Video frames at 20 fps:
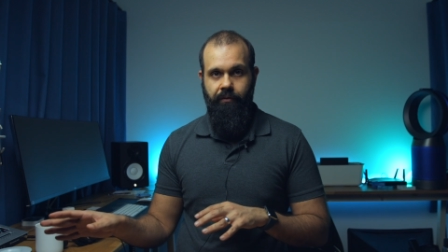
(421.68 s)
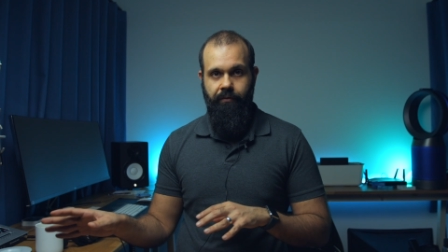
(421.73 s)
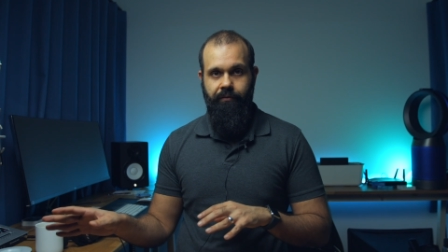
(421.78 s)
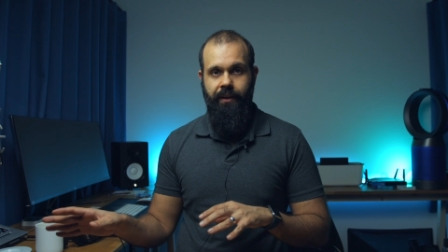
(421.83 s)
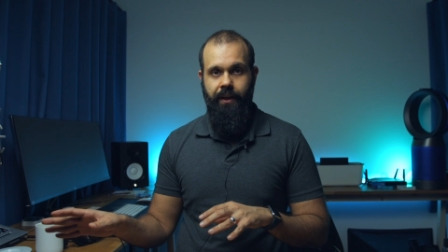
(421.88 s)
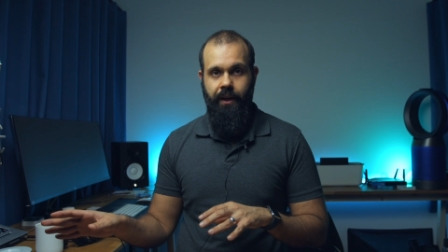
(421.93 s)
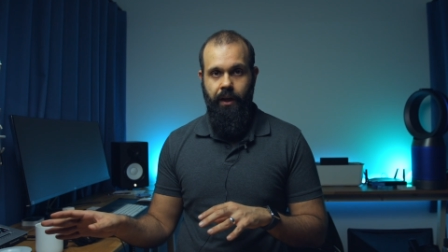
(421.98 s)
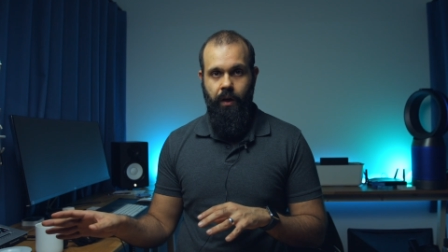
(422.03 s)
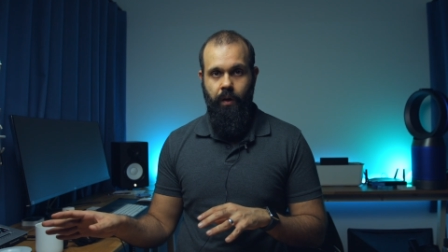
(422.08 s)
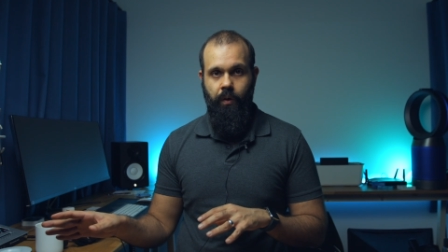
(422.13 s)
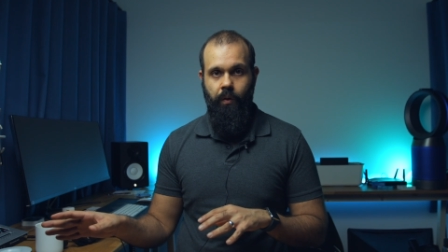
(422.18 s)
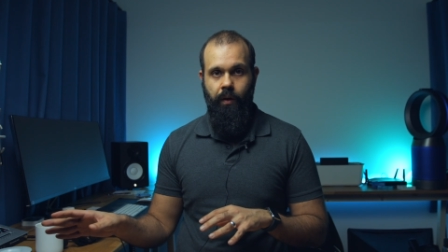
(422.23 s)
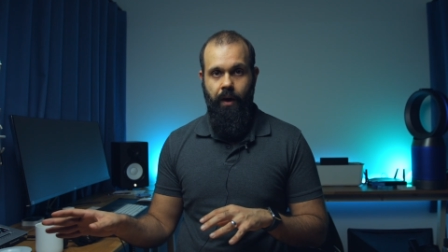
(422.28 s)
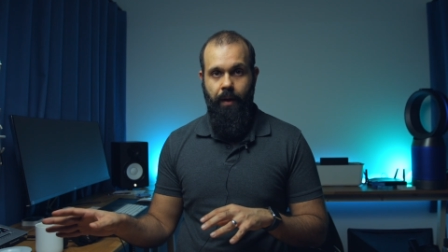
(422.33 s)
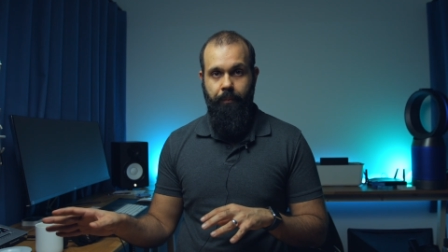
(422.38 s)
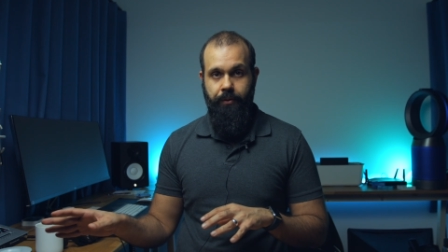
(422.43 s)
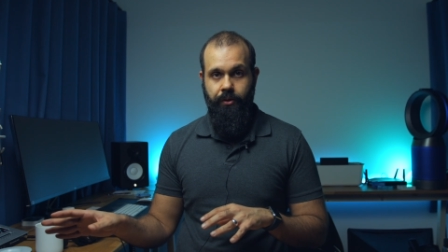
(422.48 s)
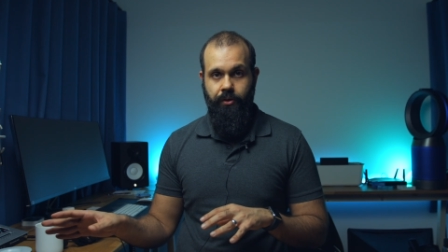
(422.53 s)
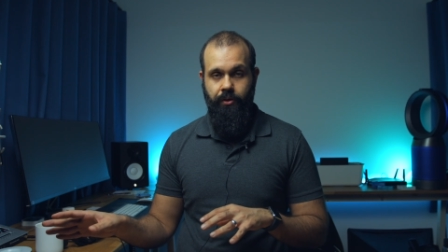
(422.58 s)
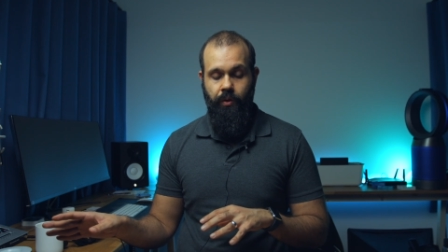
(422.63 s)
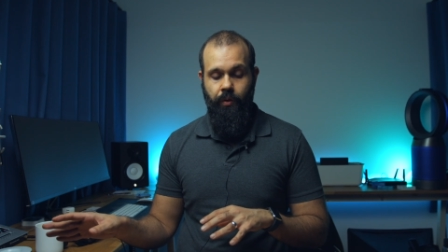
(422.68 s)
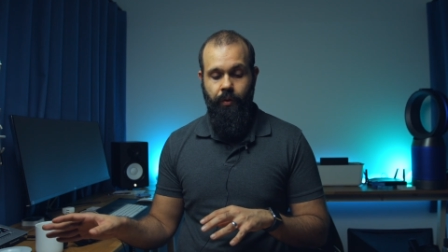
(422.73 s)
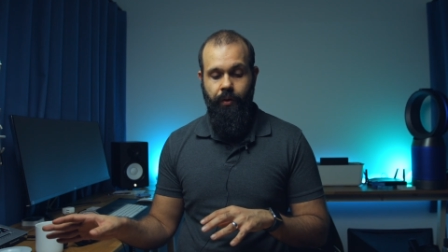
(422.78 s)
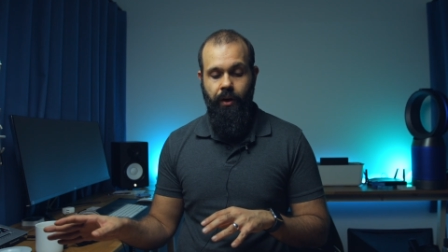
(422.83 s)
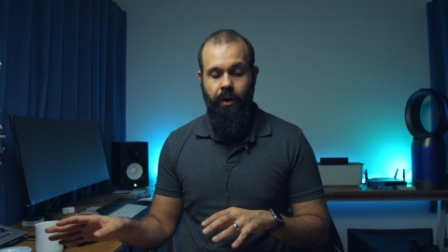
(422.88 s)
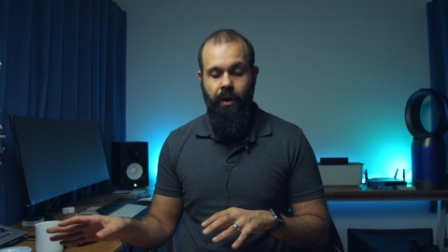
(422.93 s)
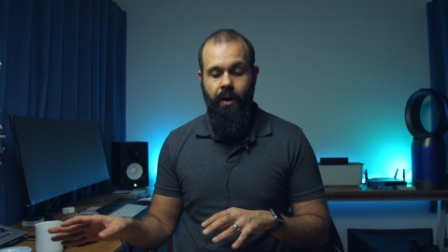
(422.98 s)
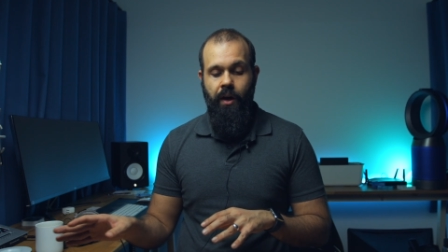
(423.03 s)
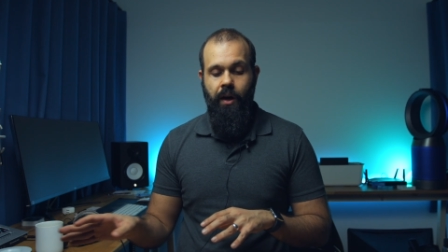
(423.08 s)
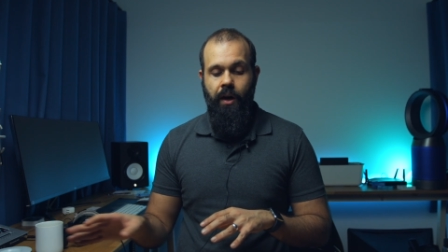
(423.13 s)
video
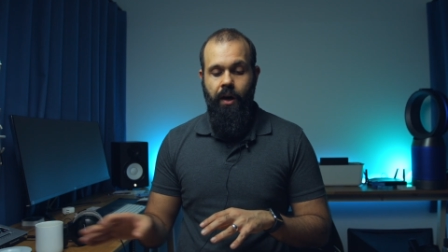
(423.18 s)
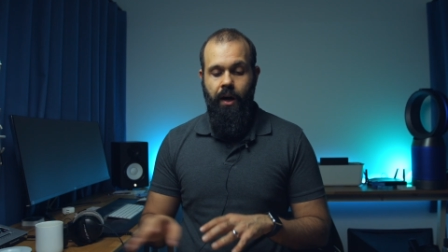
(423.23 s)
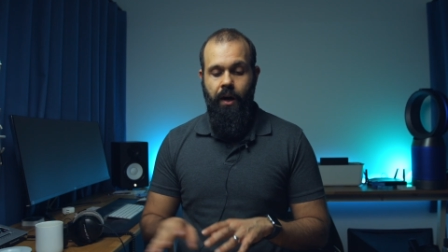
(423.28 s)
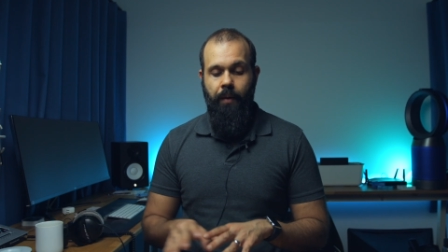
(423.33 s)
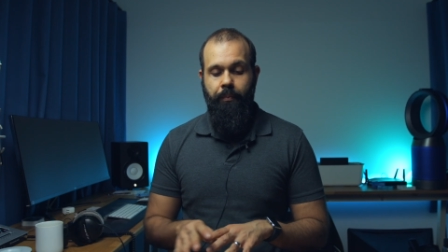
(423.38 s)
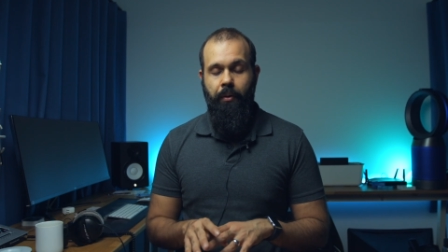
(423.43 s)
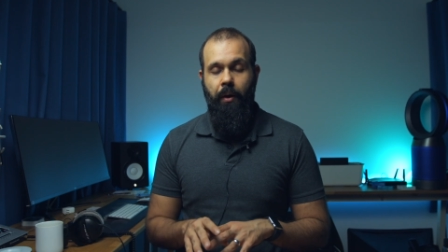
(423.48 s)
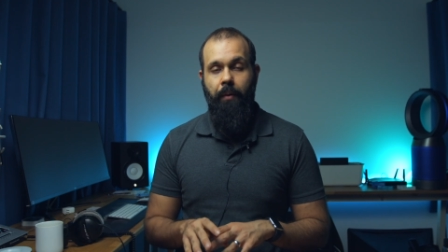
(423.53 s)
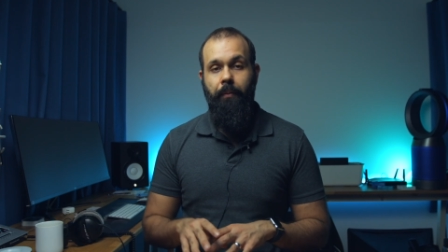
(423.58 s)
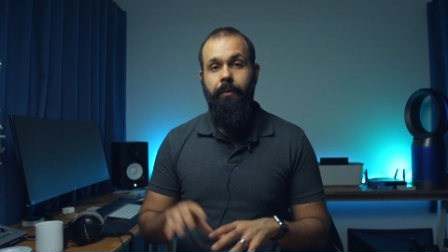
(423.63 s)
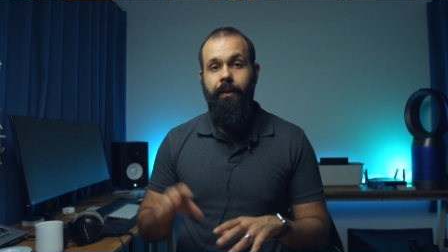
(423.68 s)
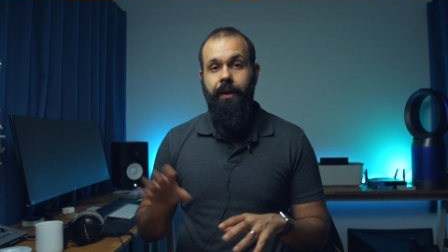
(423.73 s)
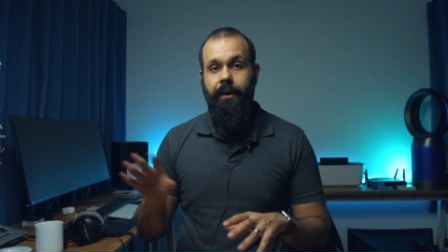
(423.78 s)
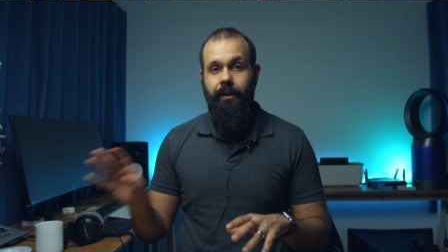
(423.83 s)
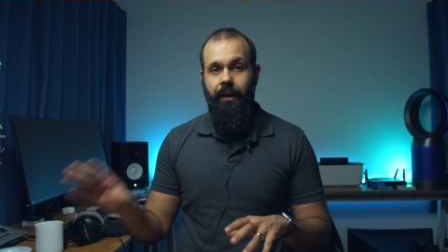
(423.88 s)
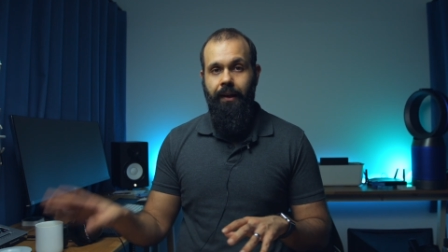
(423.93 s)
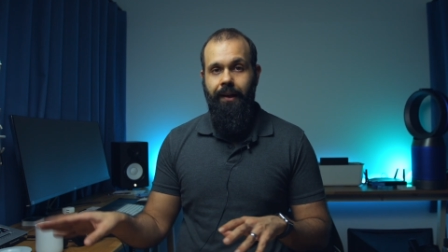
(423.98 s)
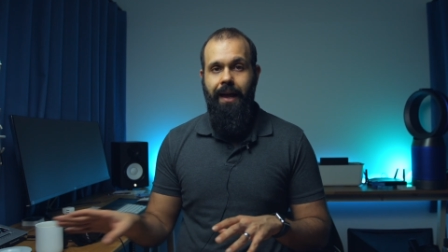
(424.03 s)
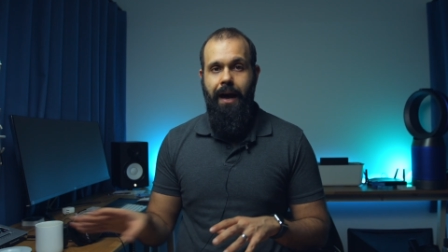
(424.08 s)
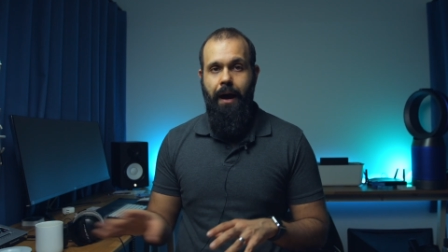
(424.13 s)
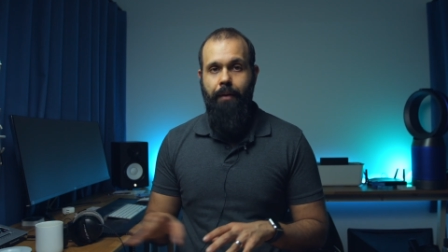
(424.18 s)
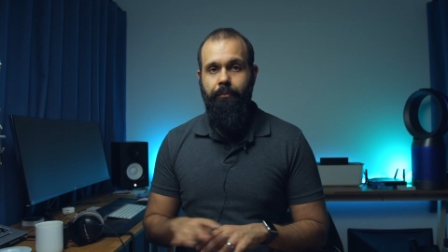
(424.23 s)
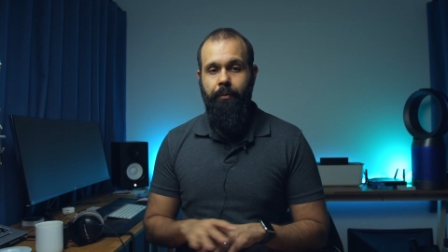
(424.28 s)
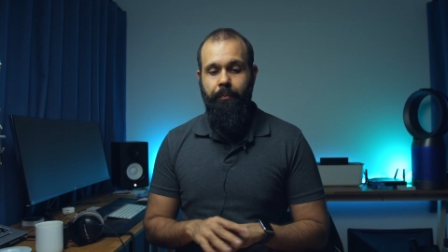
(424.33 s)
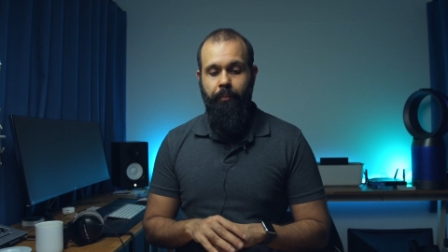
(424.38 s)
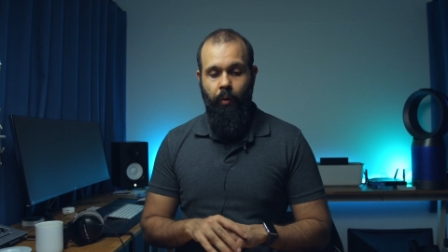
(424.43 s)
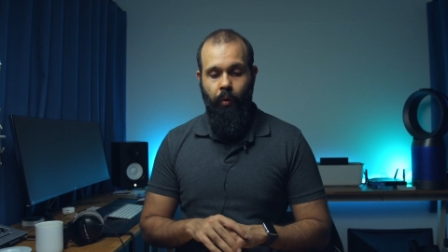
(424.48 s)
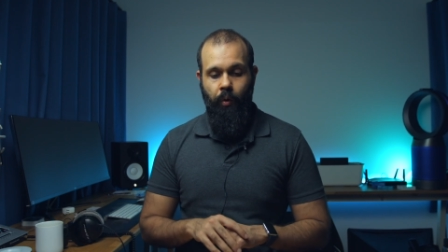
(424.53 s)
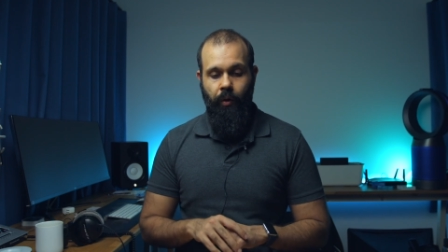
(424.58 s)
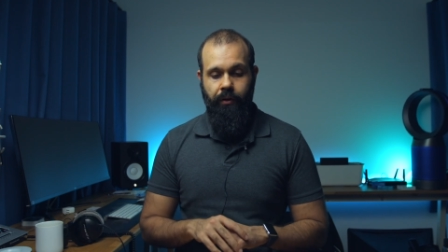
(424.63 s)
episode uh, probably in the lab
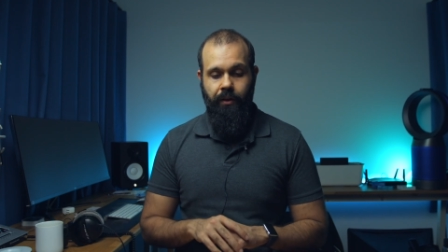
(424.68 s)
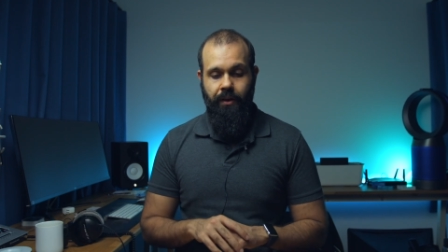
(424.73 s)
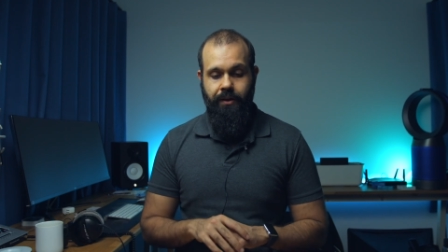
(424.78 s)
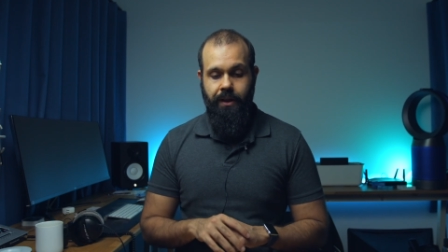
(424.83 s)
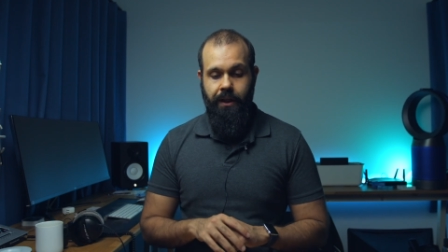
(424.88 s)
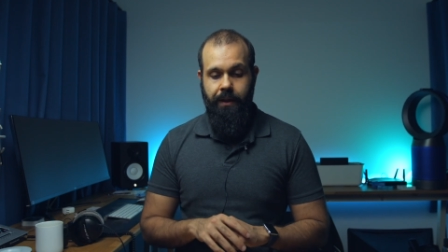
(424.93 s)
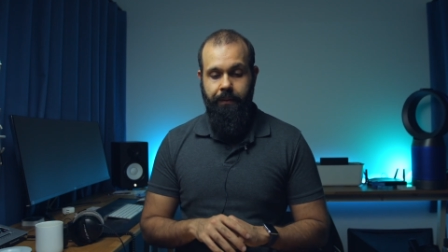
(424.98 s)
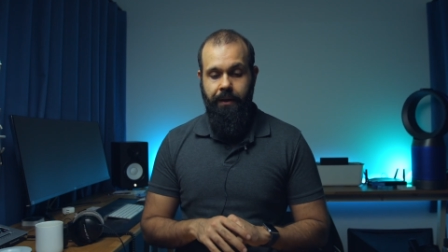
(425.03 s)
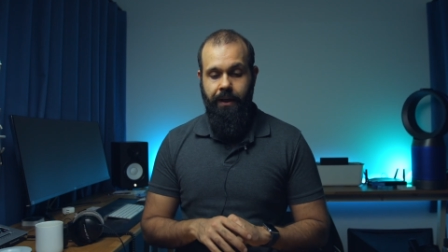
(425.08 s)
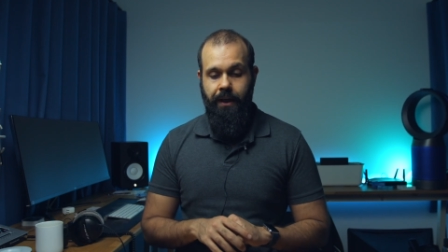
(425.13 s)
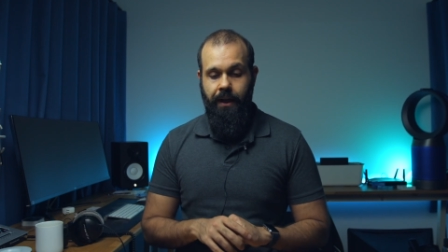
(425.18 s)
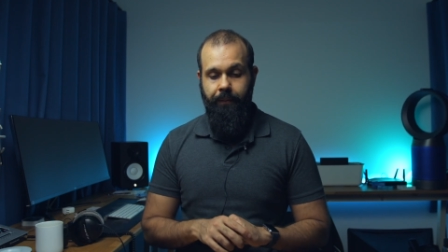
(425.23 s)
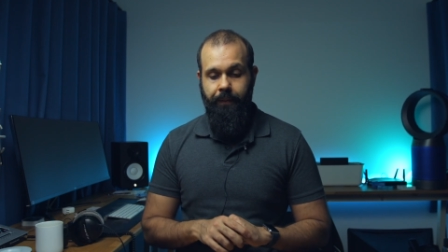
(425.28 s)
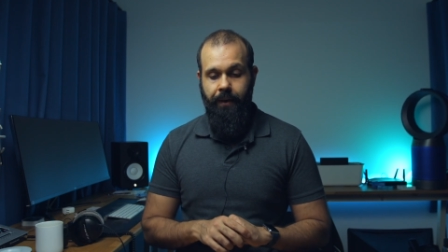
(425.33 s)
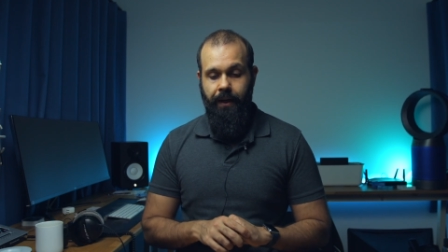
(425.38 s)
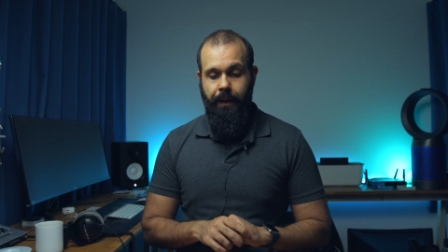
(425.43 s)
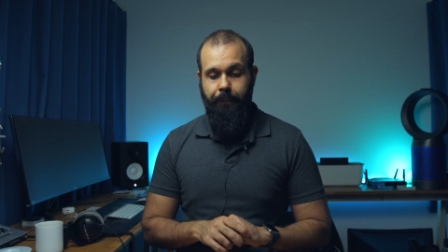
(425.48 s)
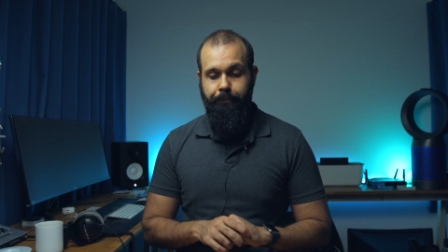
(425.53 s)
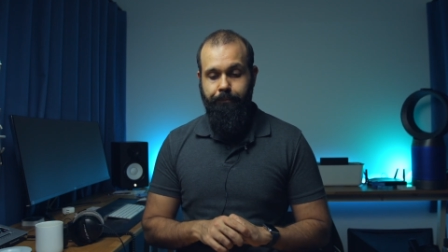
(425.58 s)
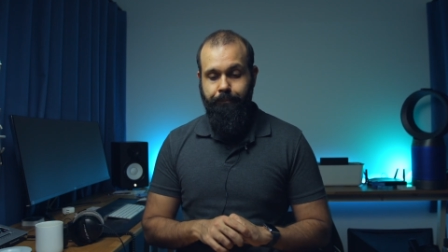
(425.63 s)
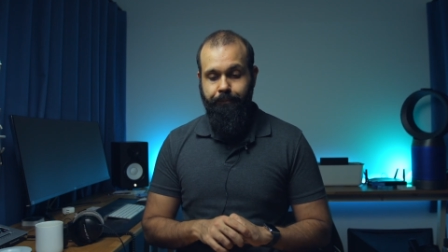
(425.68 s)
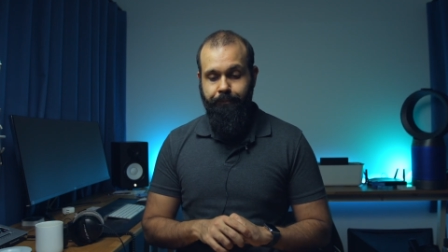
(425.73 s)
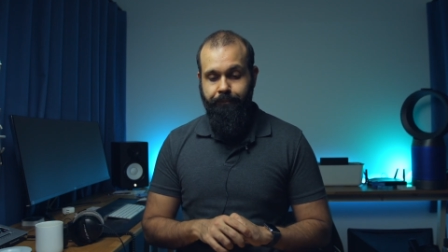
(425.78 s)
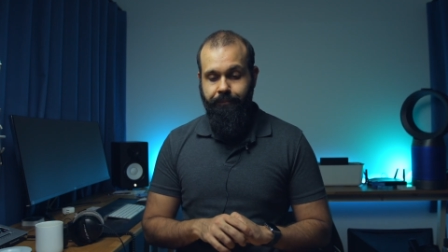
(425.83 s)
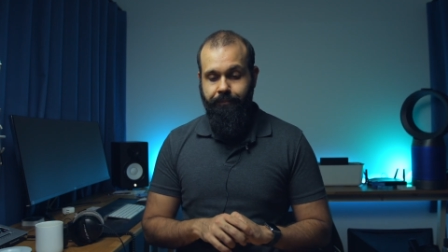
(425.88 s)
report that's going to be coming up